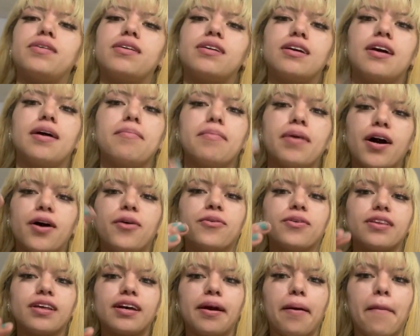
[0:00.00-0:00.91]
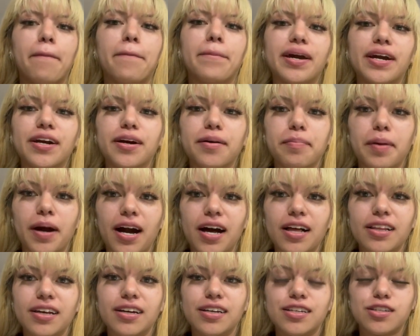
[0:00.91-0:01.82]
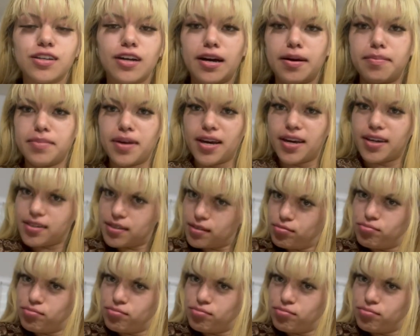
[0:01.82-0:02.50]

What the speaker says: come out with like a bigger palette, so I'm like,